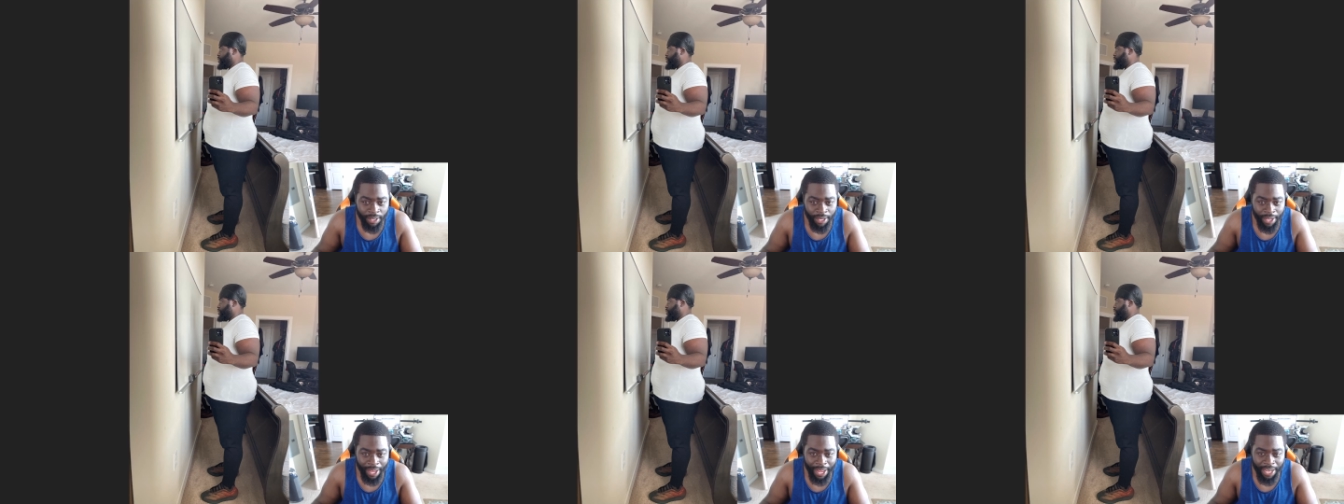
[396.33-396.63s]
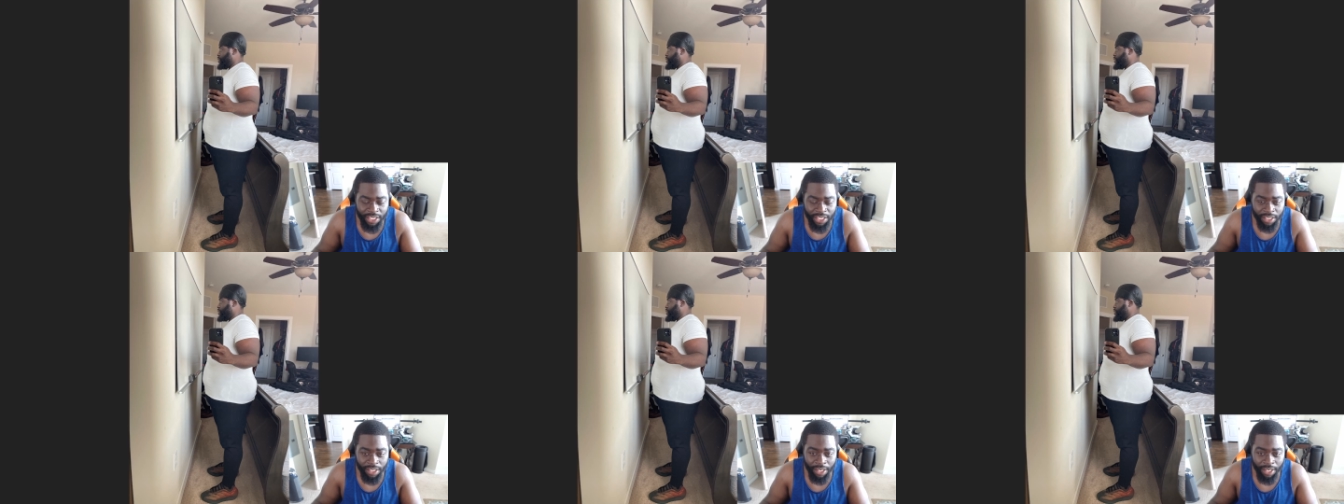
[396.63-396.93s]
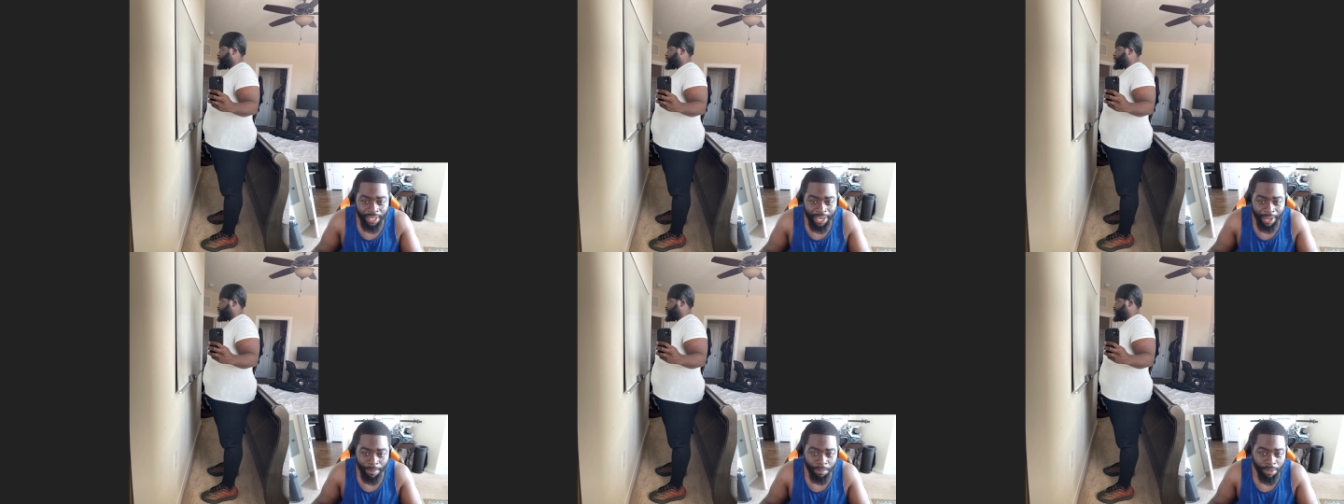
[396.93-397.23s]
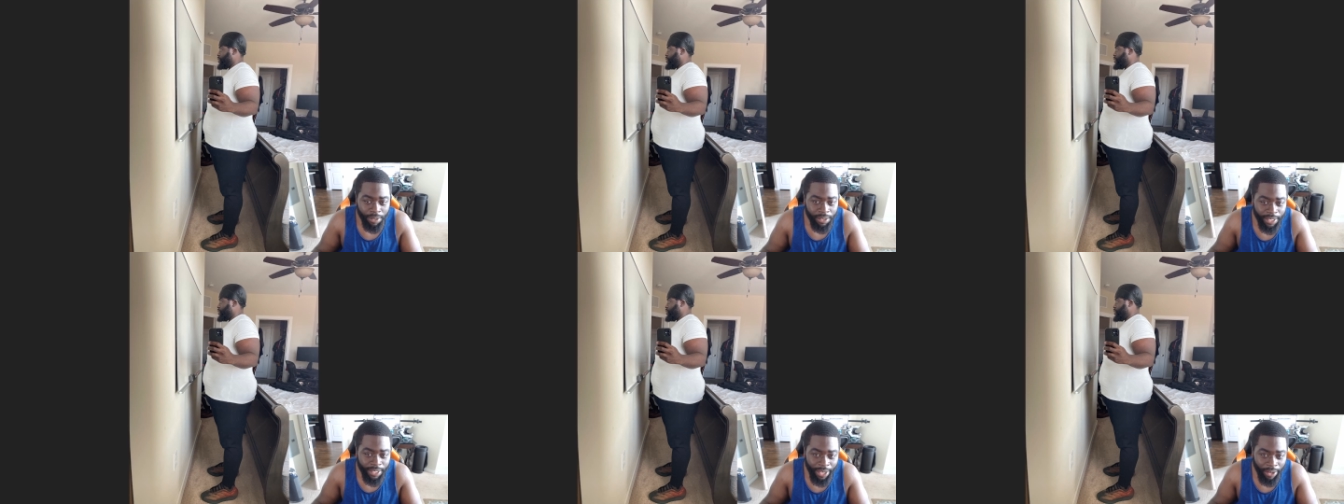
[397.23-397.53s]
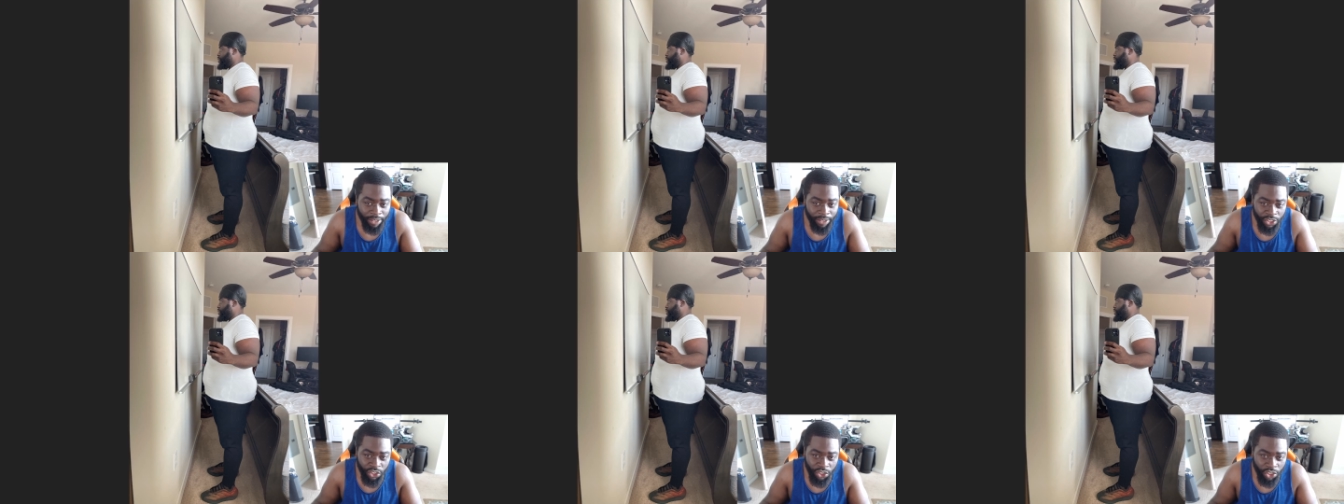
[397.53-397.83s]
I just could not put down
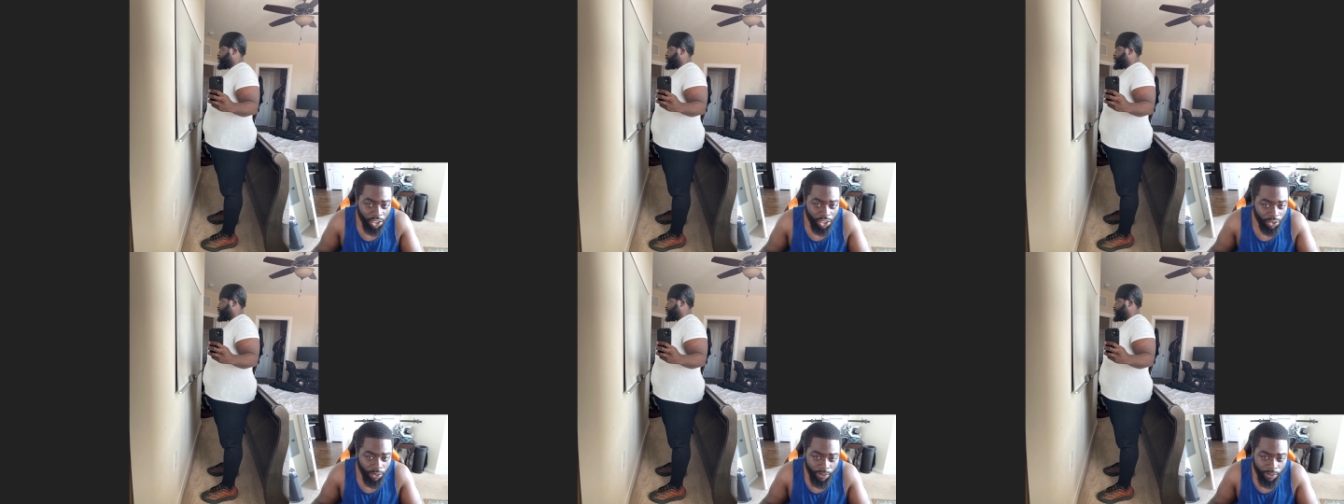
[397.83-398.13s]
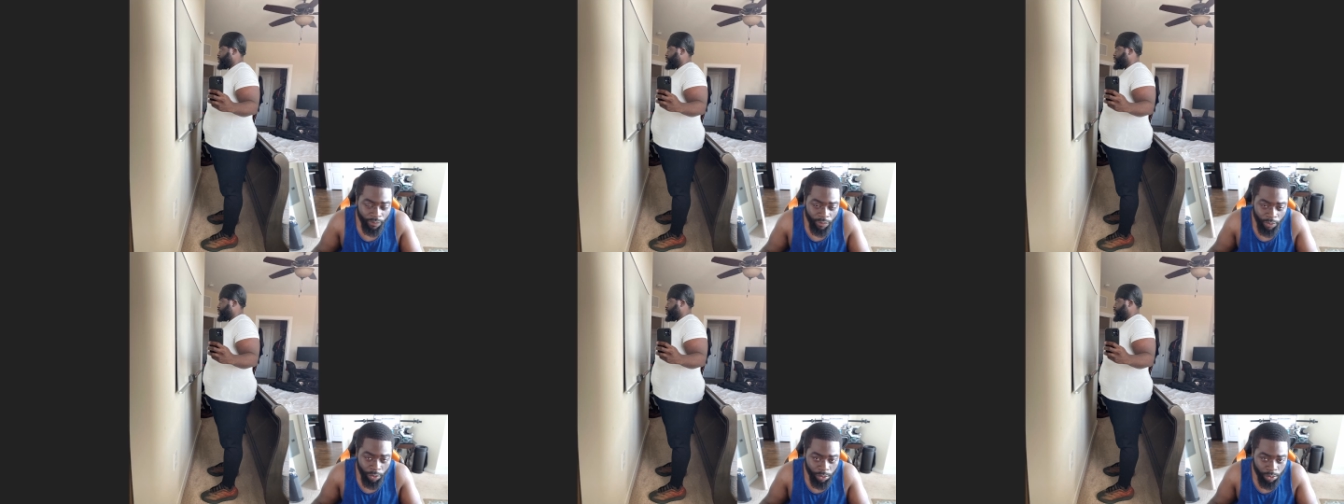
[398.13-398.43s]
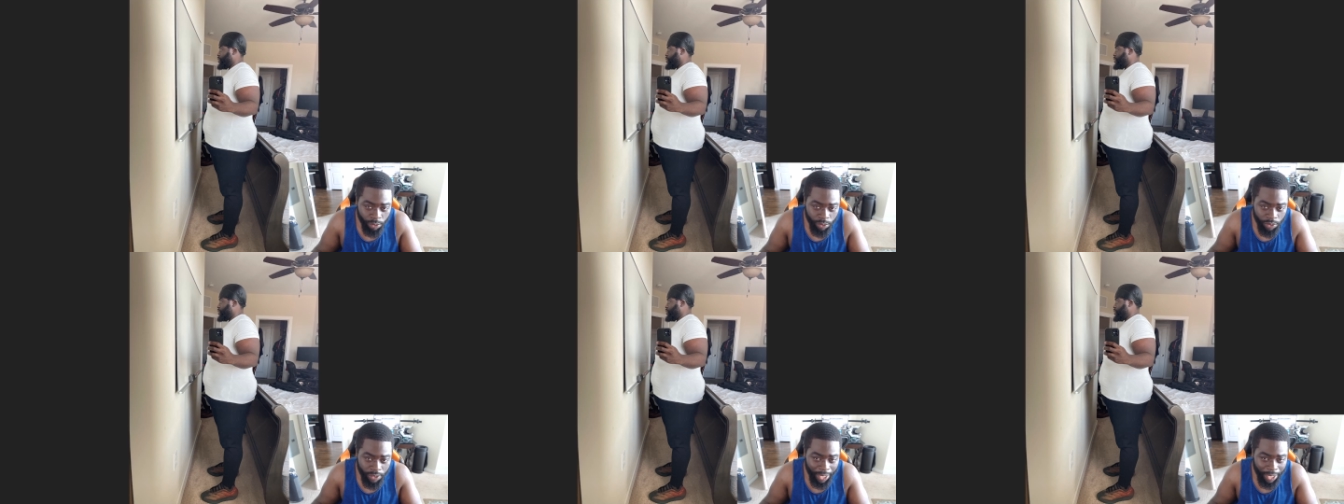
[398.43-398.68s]
the sugary foods.